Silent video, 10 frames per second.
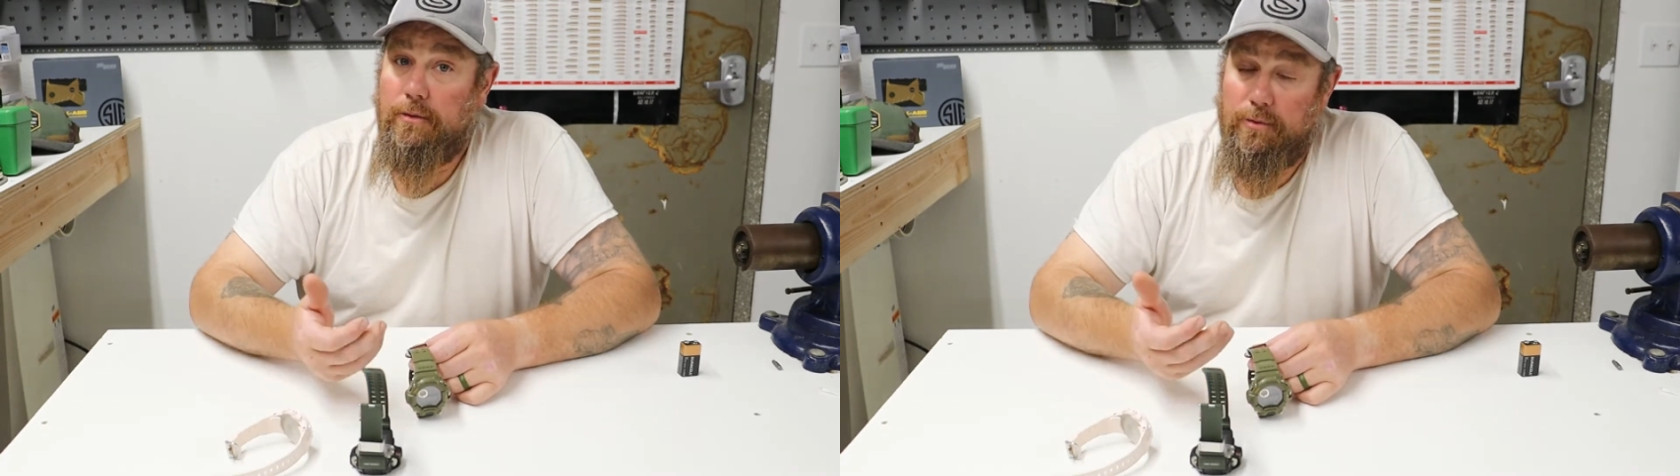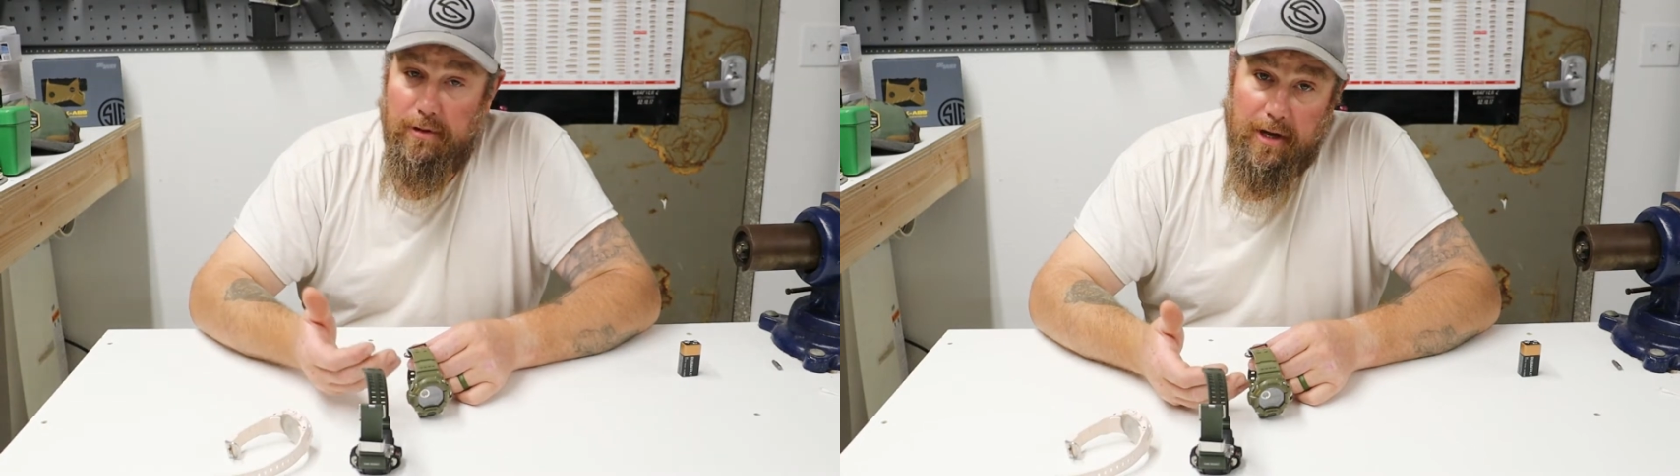
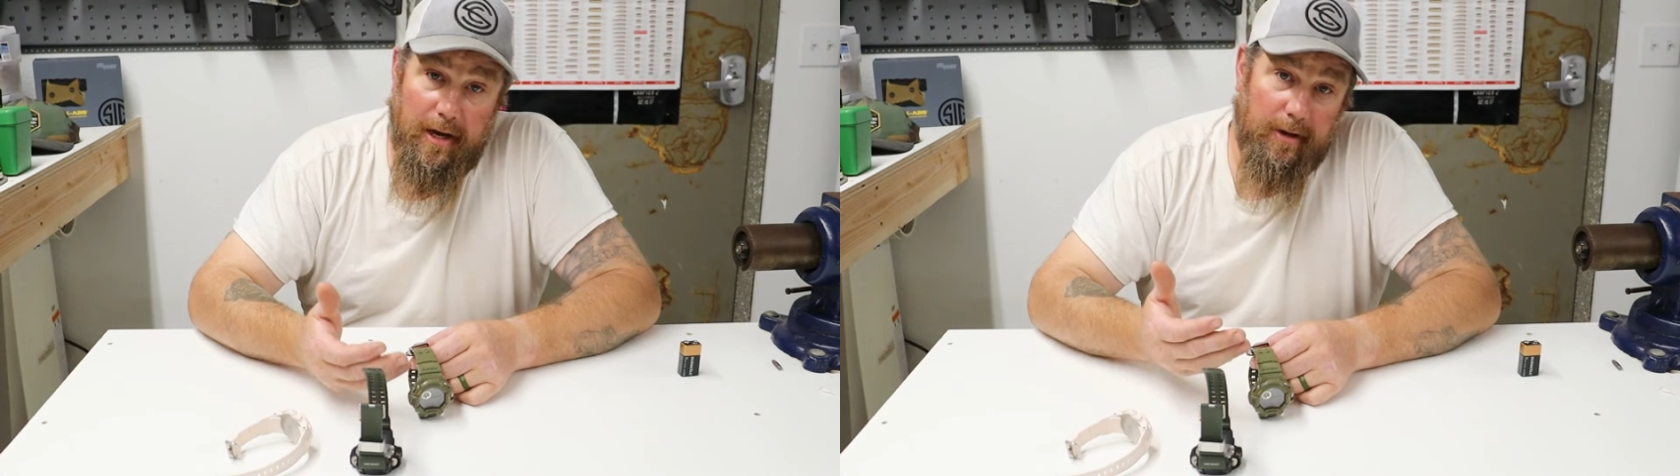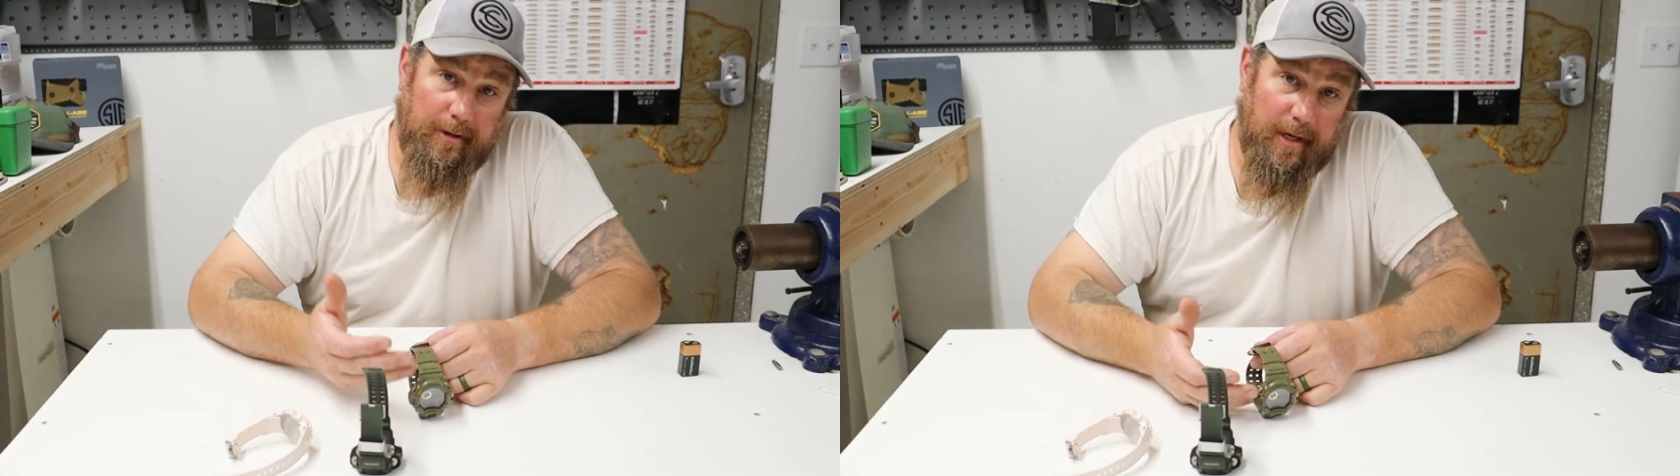
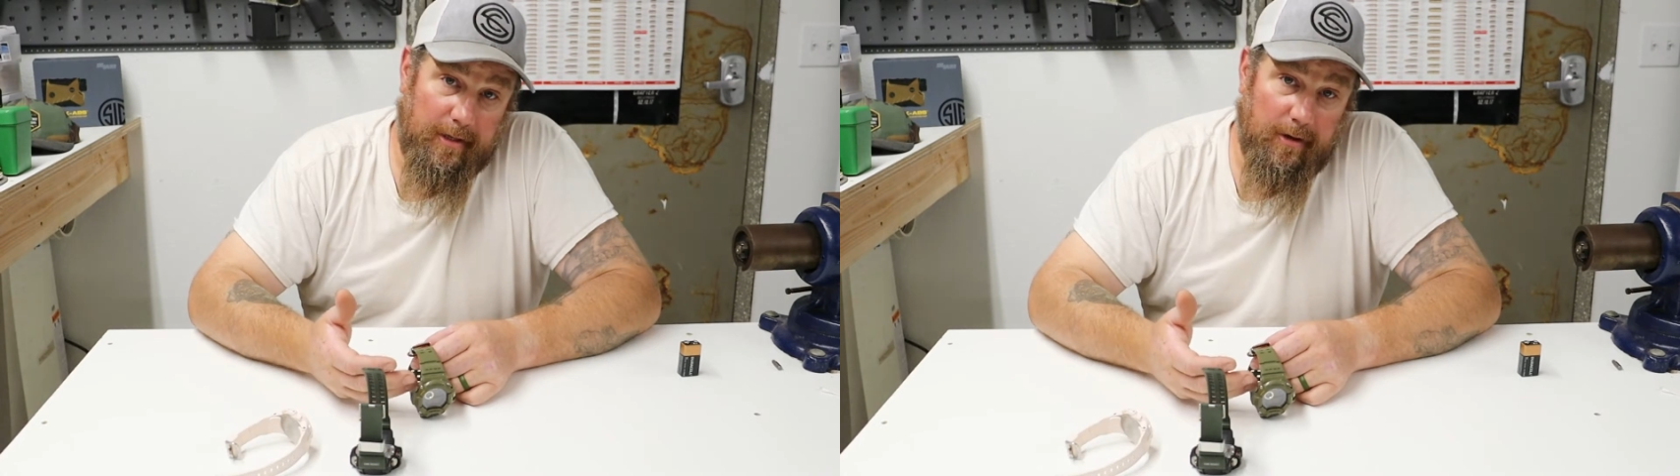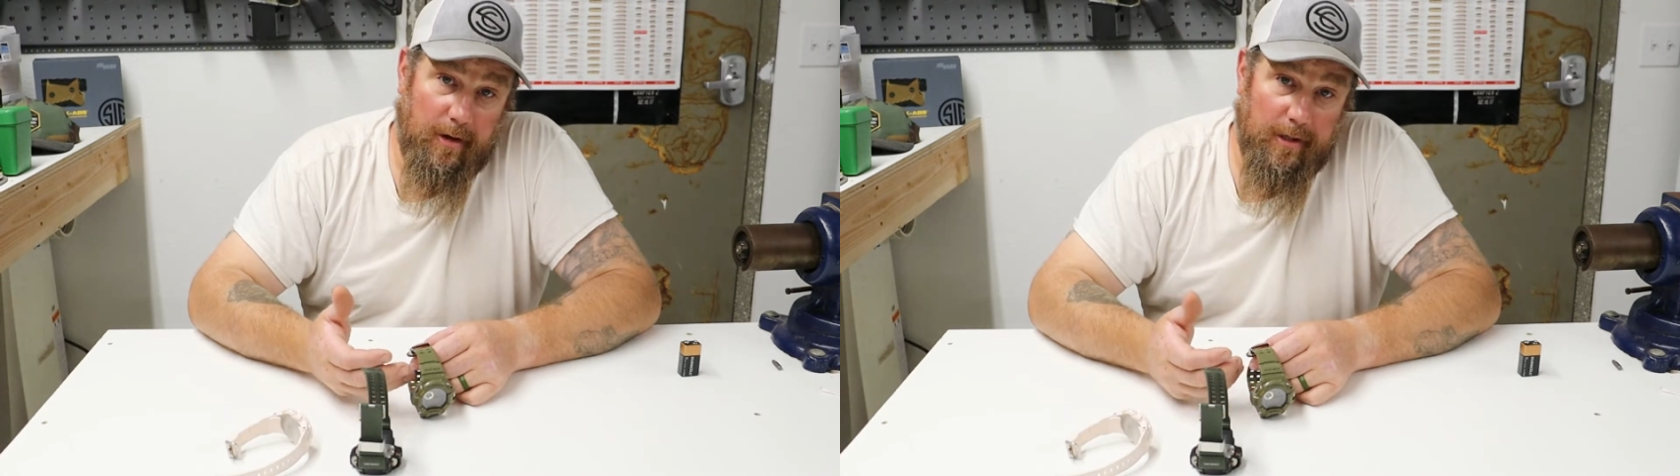rely on
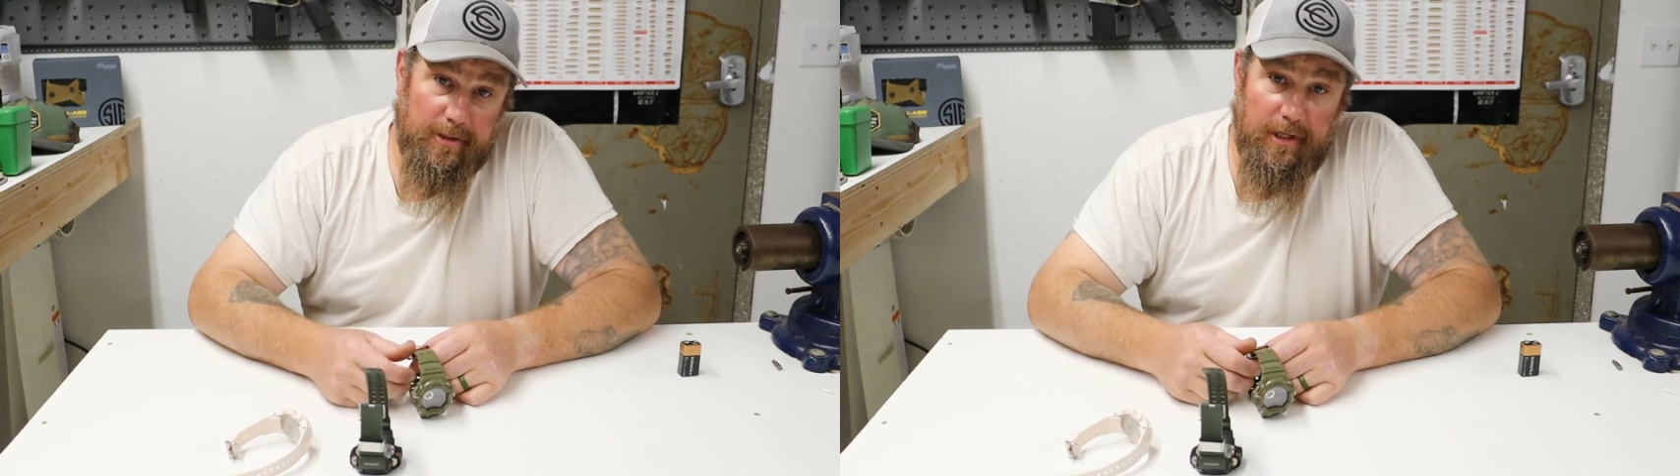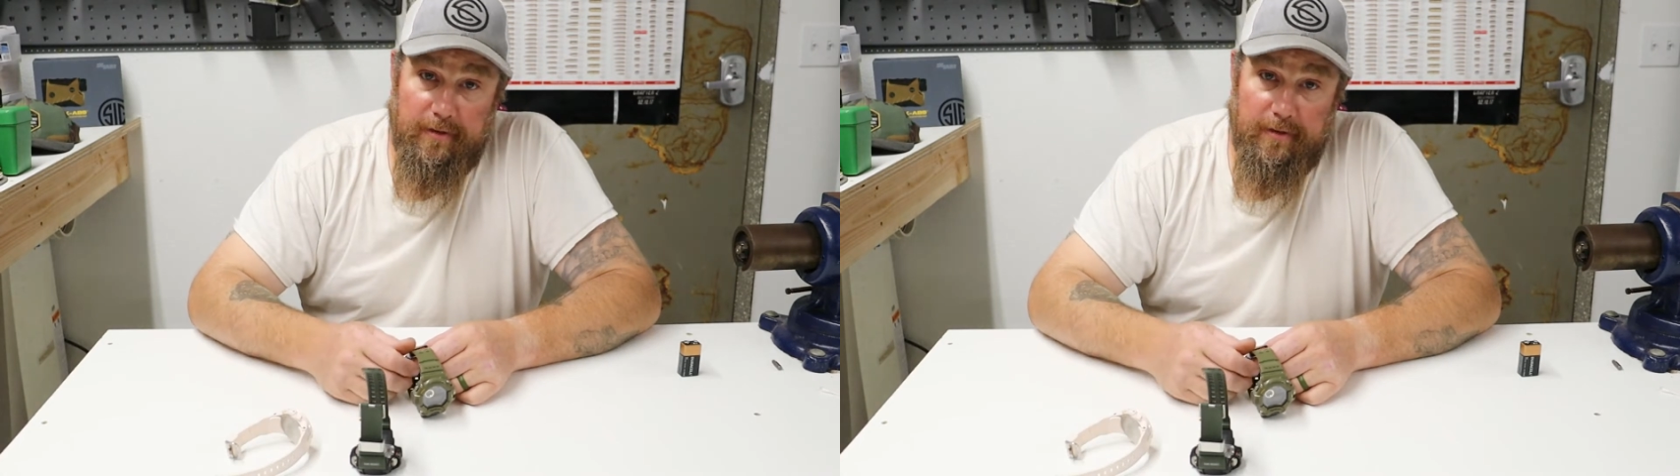technology.